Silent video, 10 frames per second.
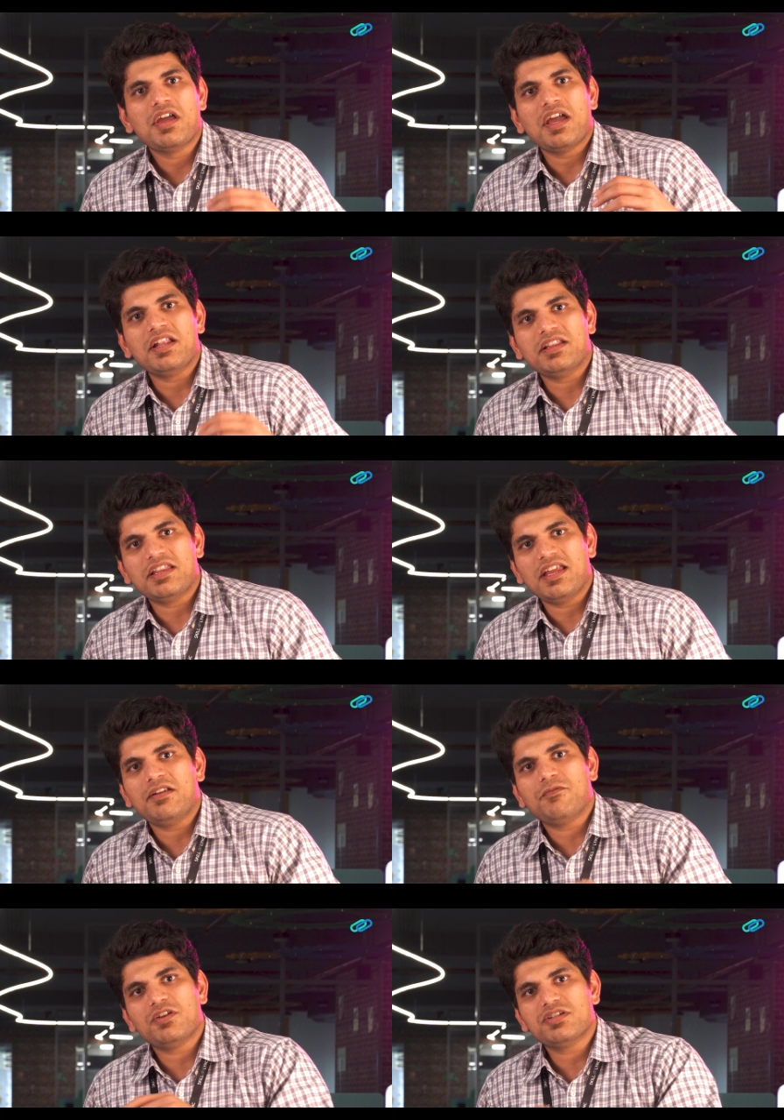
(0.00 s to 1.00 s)
and
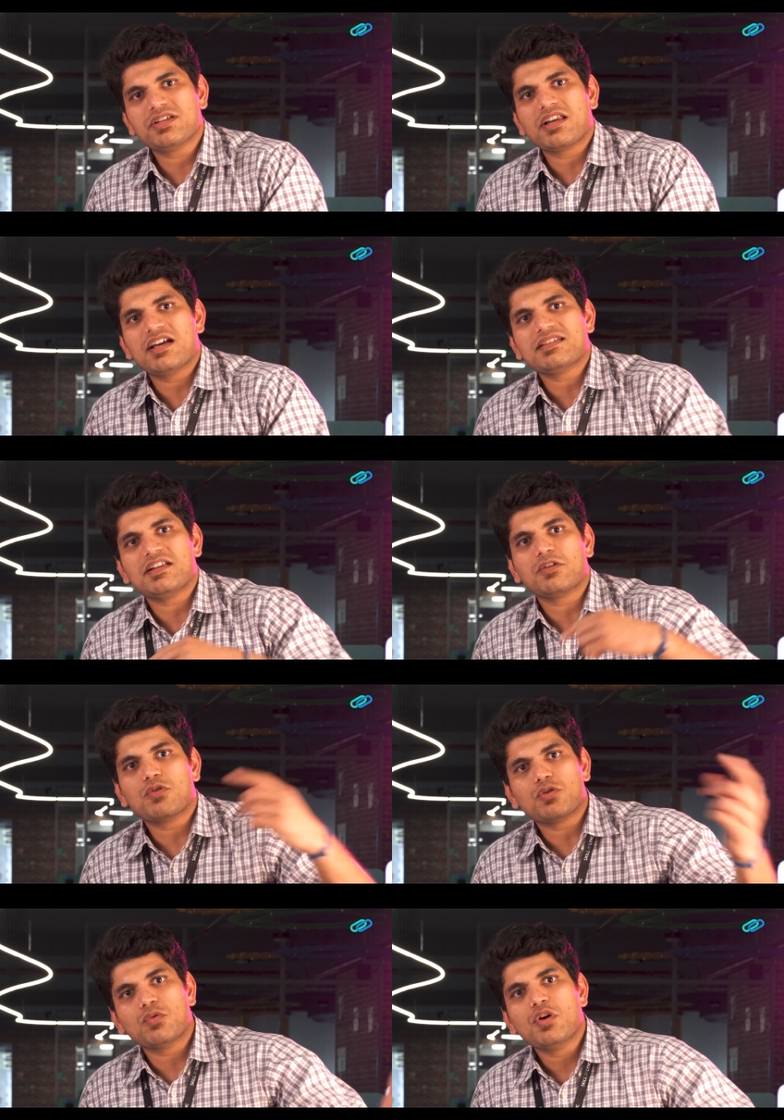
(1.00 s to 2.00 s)
then finish the class and
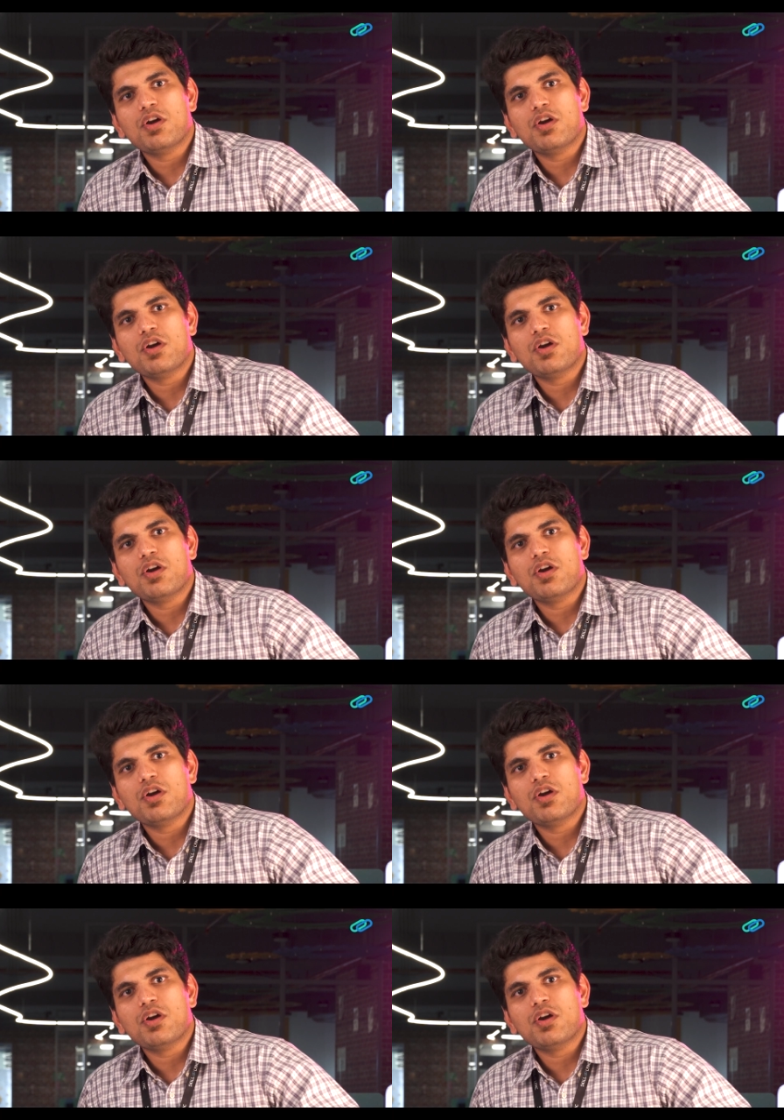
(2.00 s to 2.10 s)
go to